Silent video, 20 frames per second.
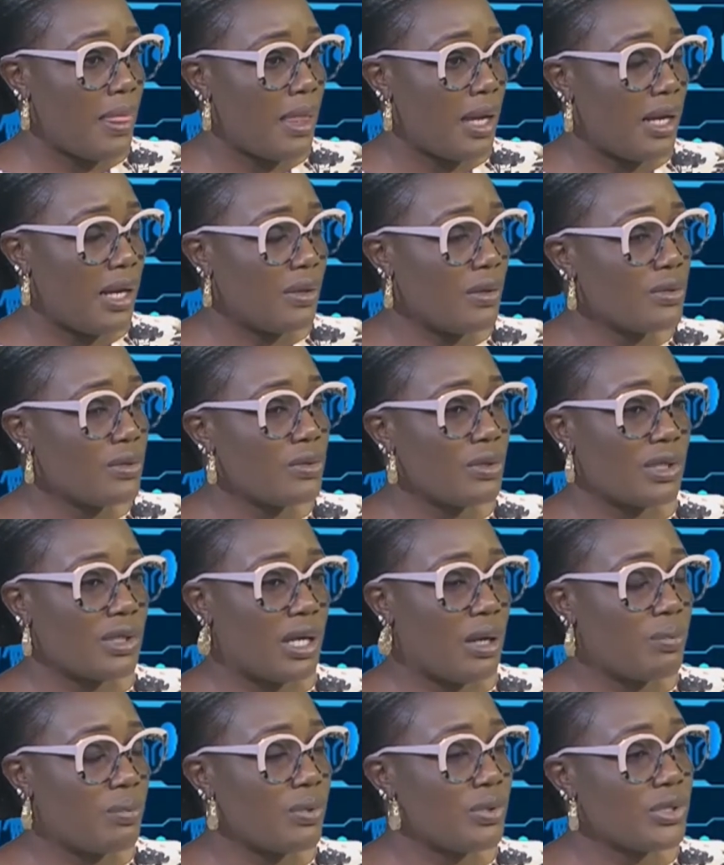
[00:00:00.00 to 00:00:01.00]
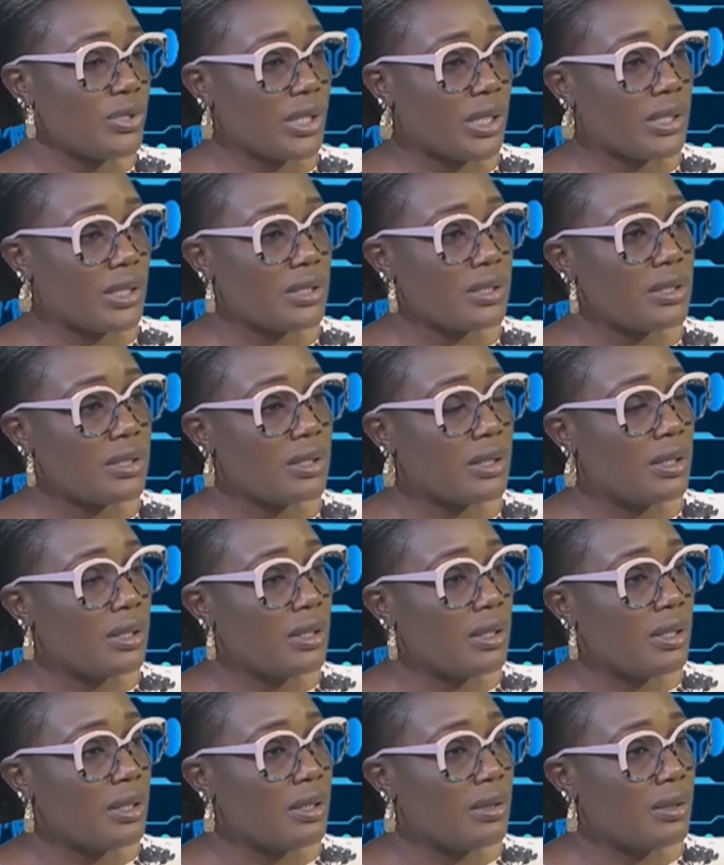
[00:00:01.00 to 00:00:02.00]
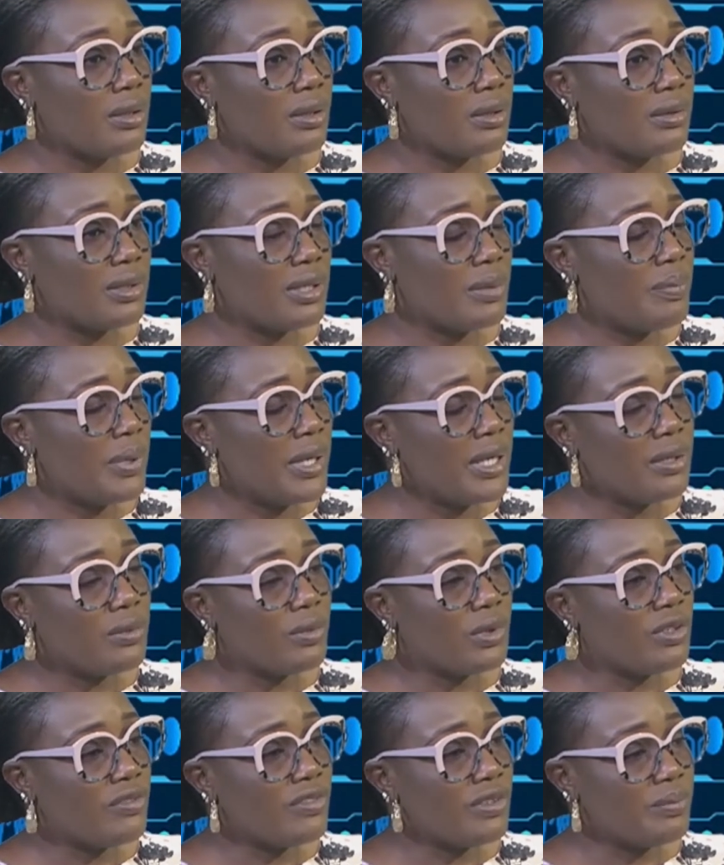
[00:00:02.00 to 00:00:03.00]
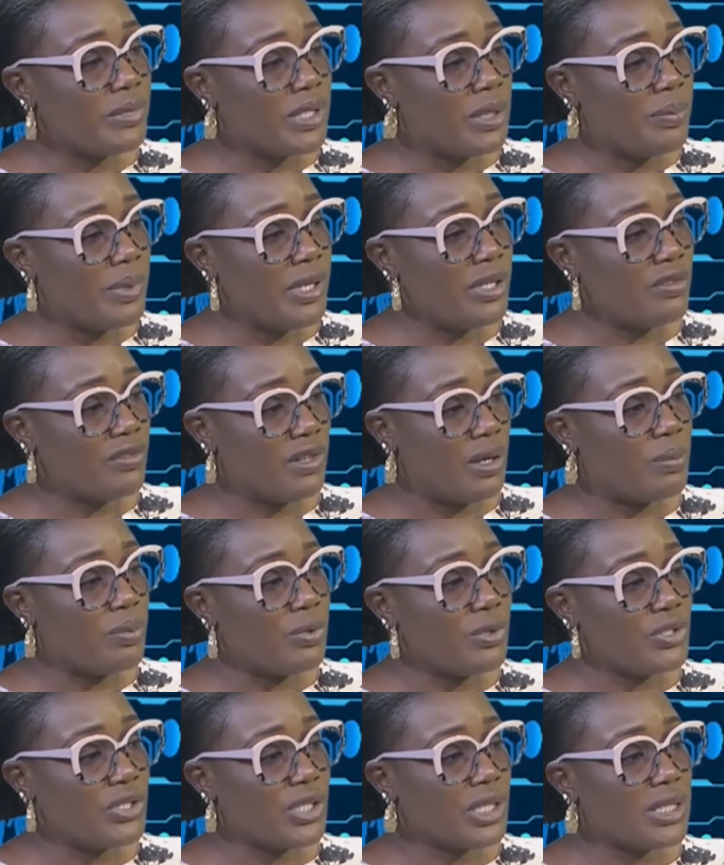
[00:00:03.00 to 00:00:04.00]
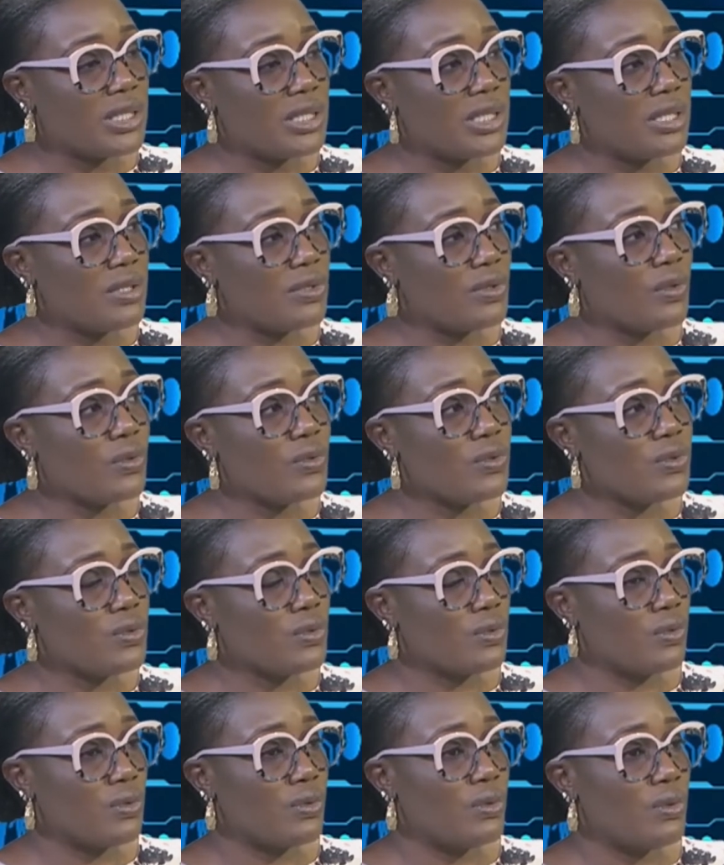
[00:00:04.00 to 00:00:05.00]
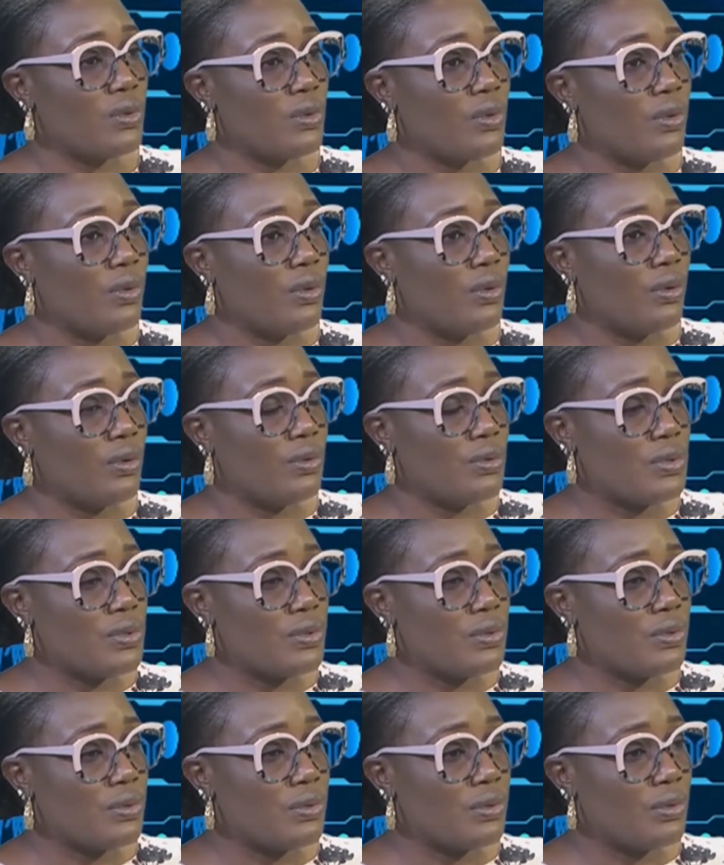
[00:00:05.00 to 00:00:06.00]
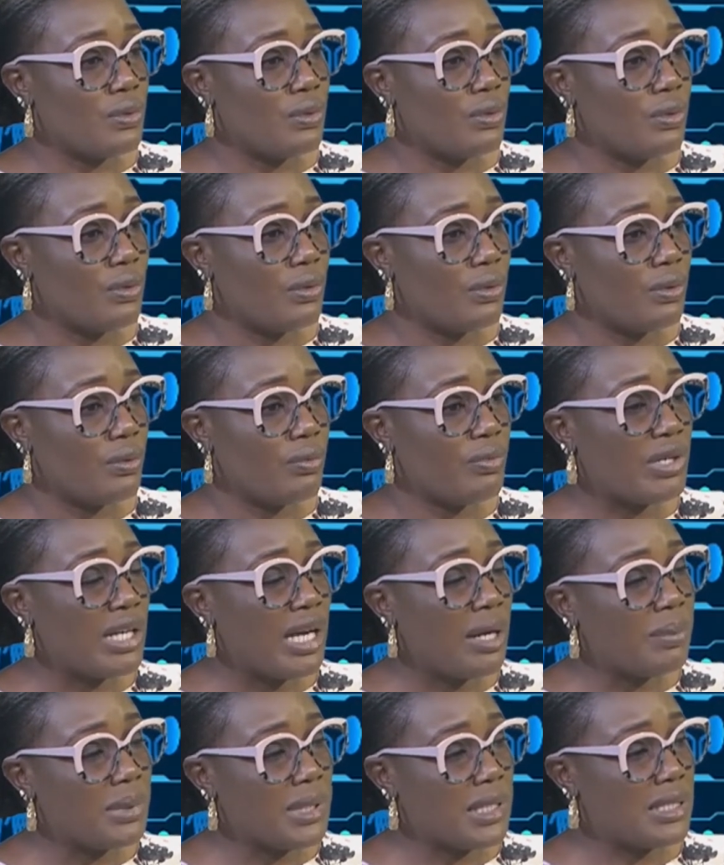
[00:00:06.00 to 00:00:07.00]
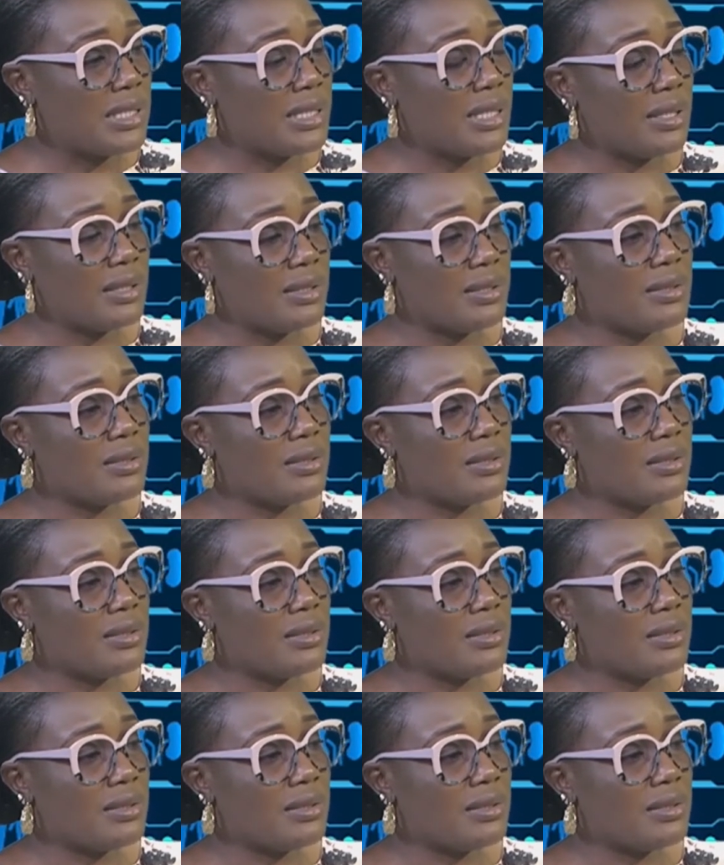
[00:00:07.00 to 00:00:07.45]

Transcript: And also on our projects, one of the bane of our project is also to rehabilitate